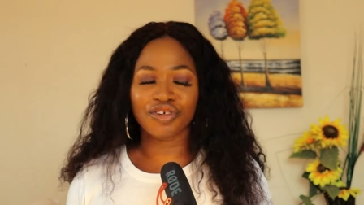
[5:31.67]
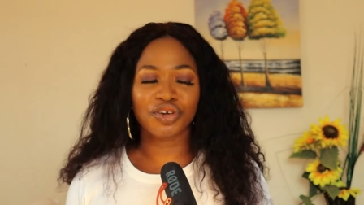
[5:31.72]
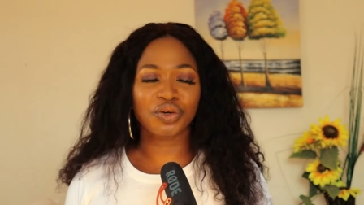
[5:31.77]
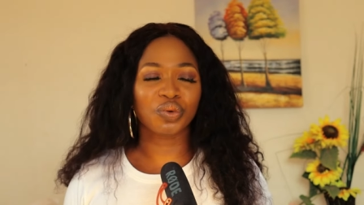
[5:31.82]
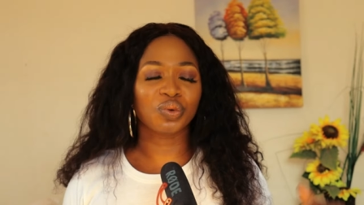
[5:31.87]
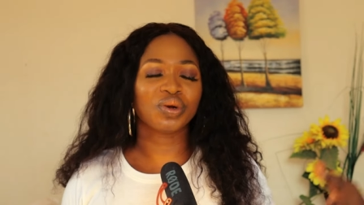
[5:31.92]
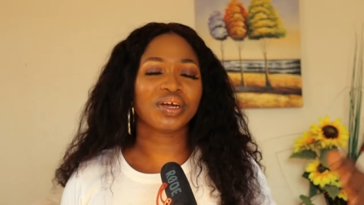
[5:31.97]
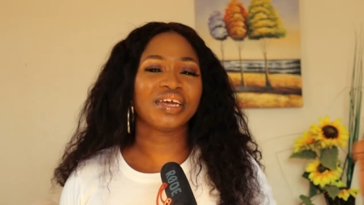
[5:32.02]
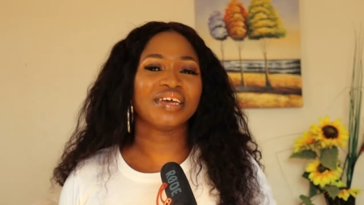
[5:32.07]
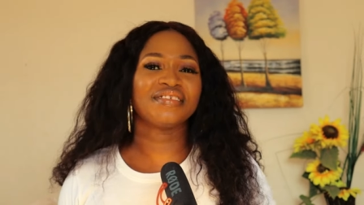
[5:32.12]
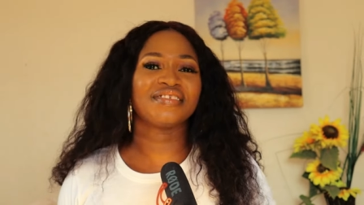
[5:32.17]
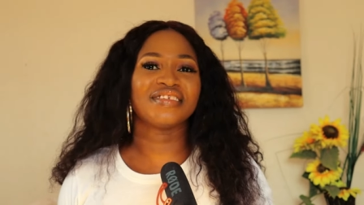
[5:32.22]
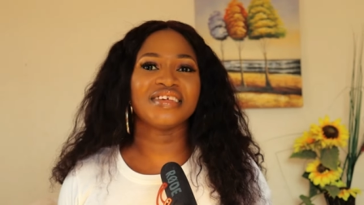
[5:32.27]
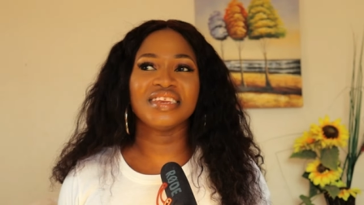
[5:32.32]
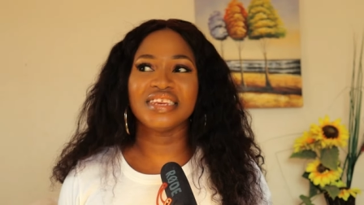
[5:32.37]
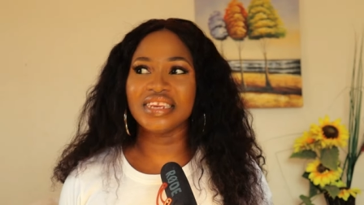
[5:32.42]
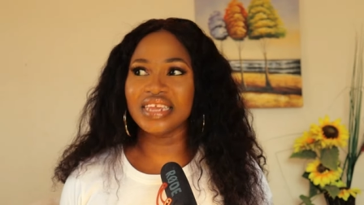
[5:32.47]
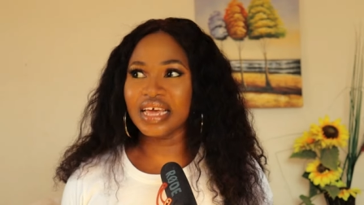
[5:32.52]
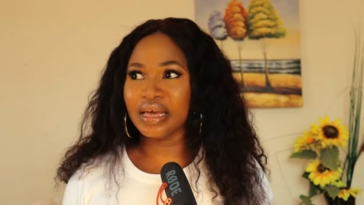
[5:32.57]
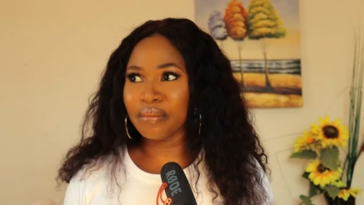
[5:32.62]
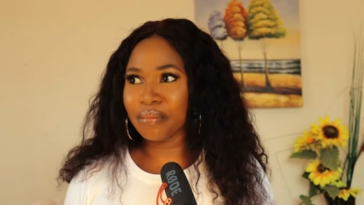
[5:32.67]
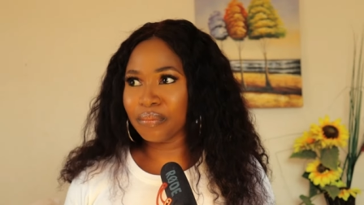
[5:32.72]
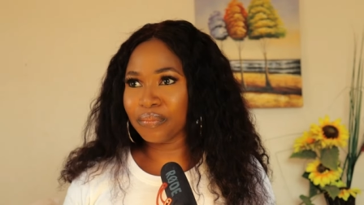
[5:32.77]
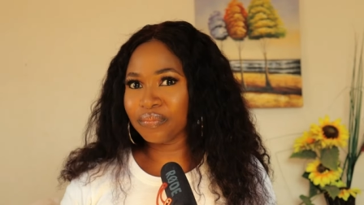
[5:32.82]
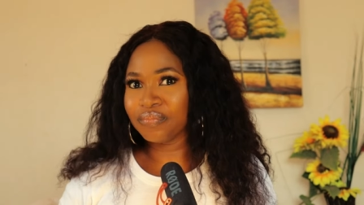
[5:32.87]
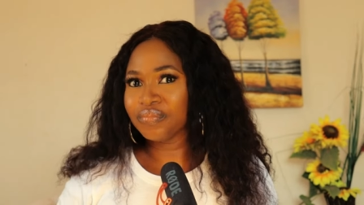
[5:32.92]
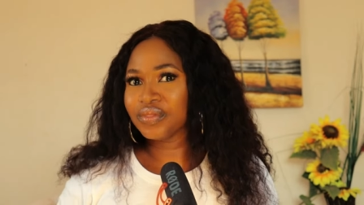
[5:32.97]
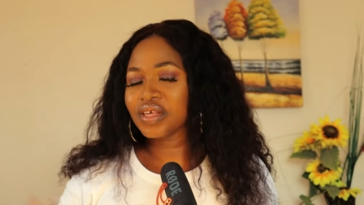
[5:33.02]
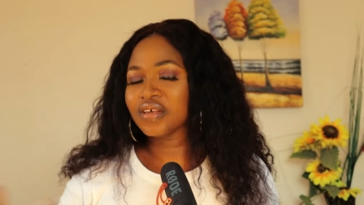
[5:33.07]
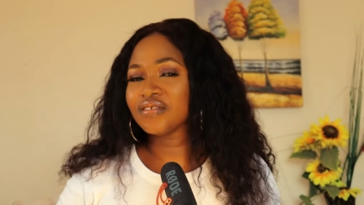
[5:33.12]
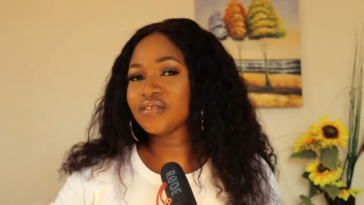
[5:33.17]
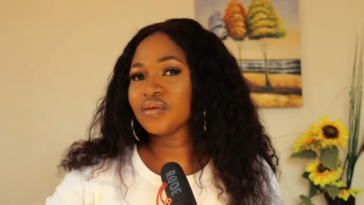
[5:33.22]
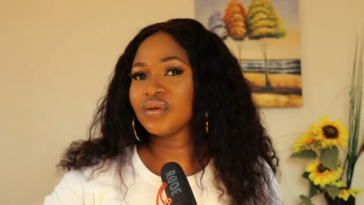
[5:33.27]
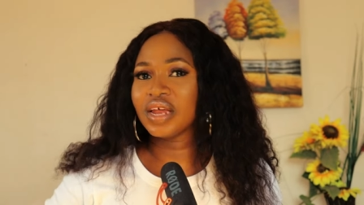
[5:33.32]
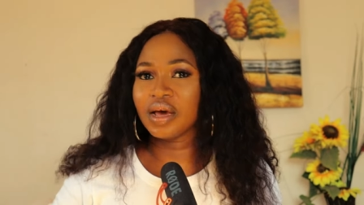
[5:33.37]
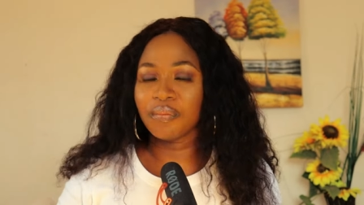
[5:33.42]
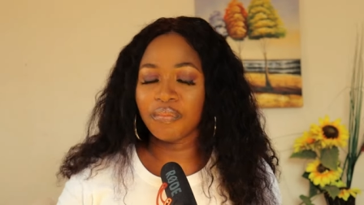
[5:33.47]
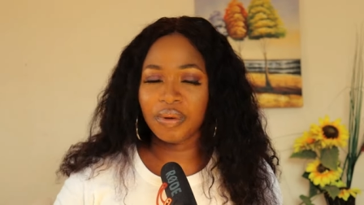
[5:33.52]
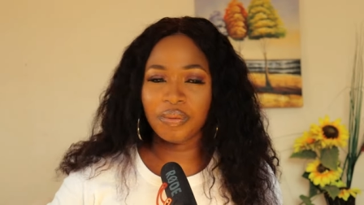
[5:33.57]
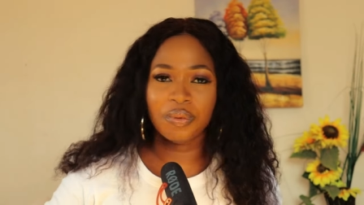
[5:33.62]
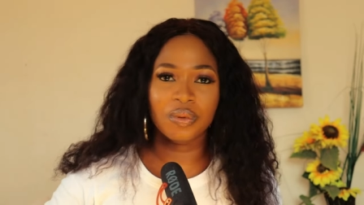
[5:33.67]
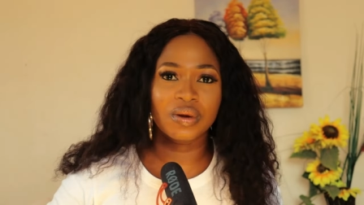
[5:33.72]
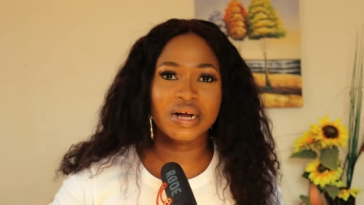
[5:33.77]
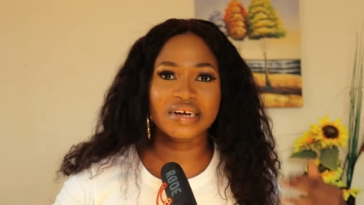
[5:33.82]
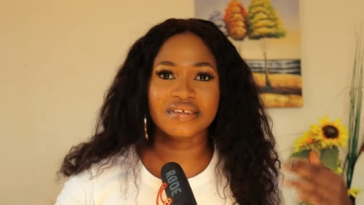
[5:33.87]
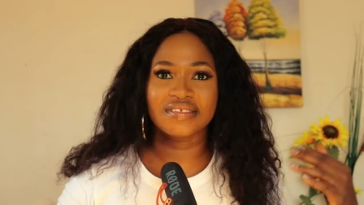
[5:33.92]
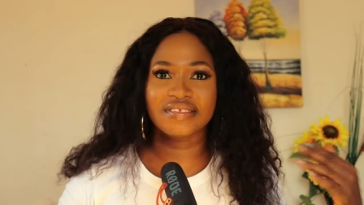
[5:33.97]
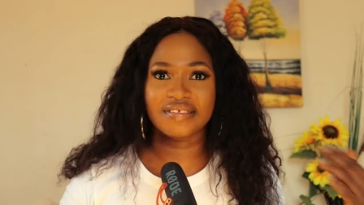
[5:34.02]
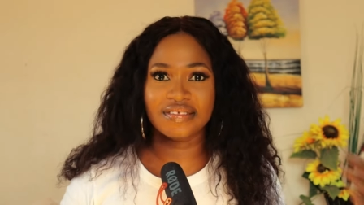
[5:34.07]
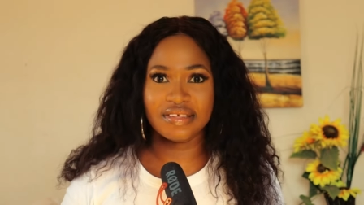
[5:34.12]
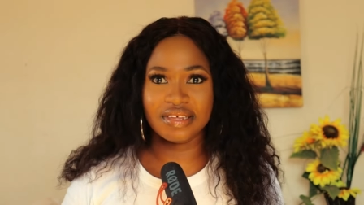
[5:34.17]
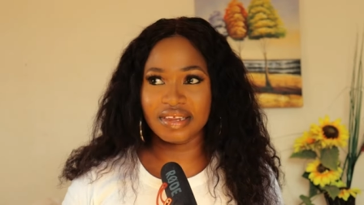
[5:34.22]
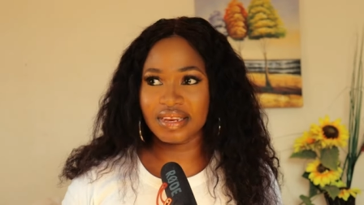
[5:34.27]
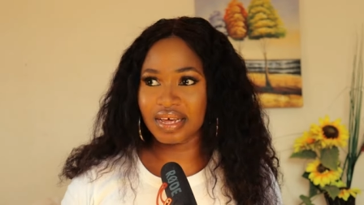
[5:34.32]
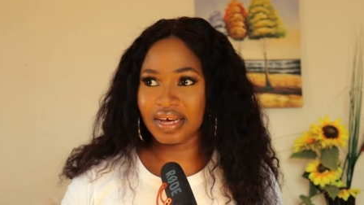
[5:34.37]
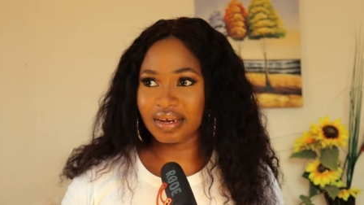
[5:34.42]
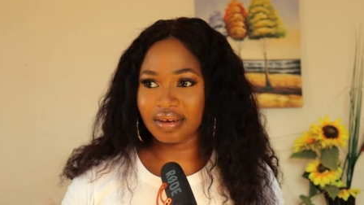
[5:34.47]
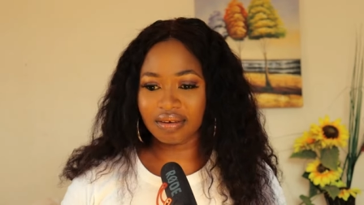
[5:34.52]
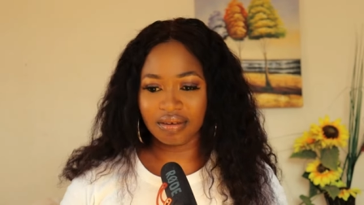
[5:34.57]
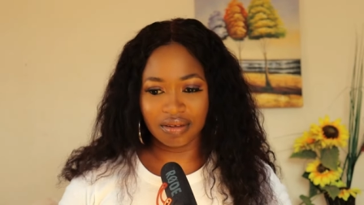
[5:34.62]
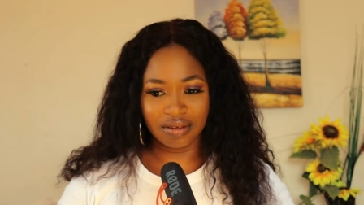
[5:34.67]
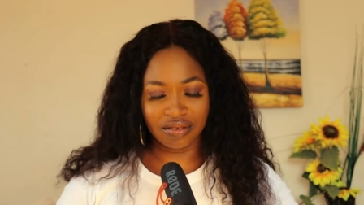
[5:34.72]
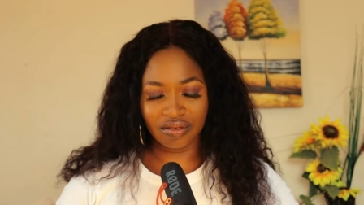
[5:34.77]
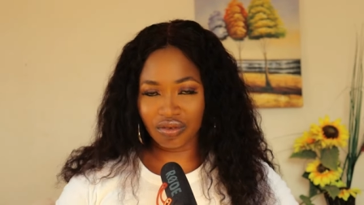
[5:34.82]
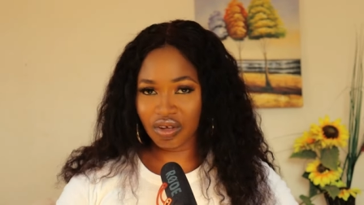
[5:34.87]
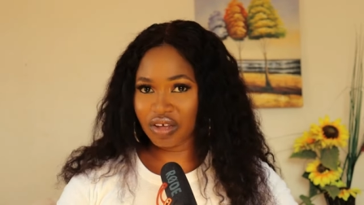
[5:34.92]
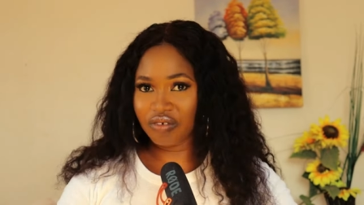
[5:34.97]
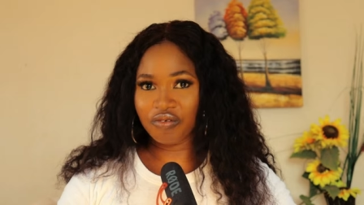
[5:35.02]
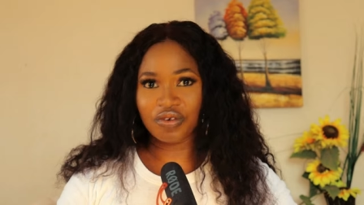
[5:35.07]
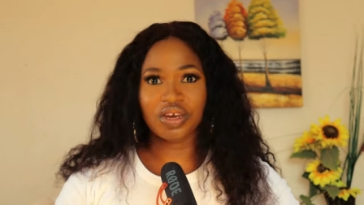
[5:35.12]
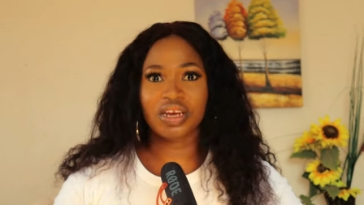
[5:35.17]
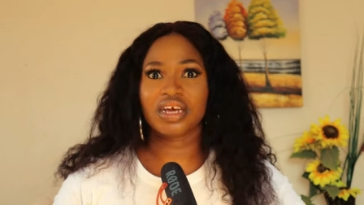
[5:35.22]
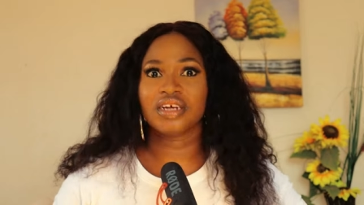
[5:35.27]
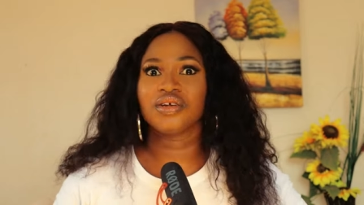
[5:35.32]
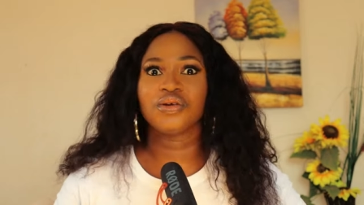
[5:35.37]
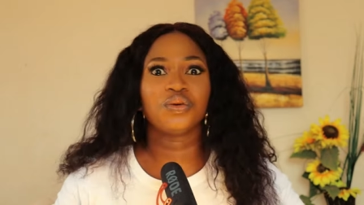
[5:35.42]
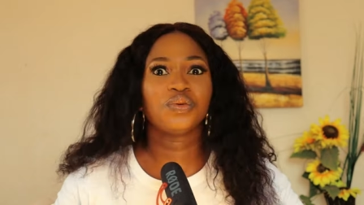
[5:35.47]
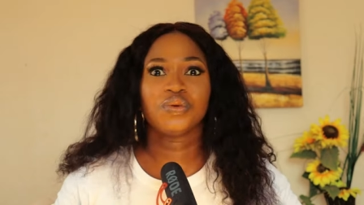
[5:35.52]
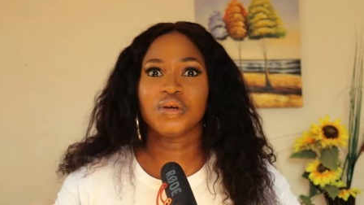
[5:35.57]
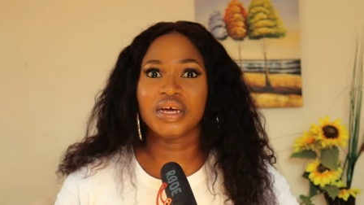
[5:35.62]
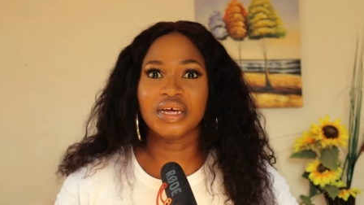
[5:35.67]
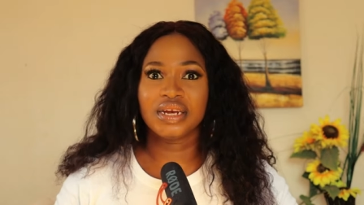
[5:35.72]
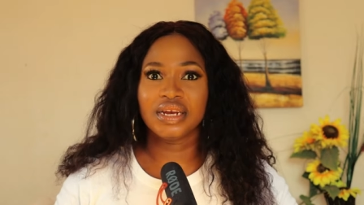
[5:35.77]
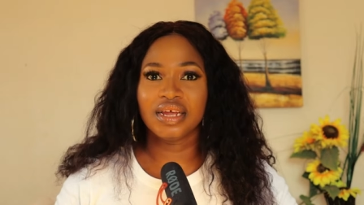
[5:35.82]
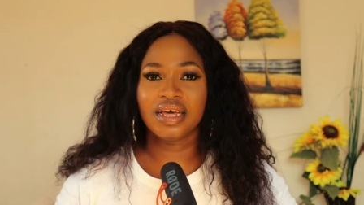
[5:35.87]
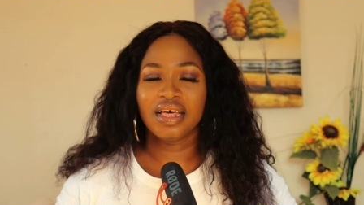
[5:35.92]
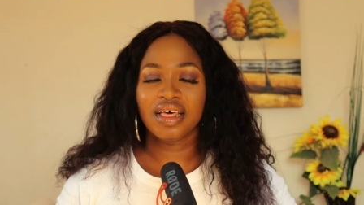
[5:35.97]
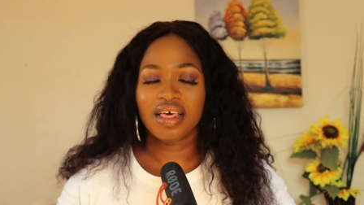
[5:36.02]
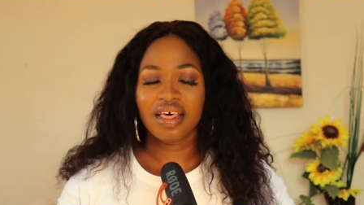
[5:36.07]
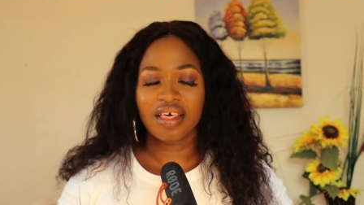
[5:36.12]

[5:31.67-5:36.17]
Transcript: showcasing them so that people can see that it's not every Nigerian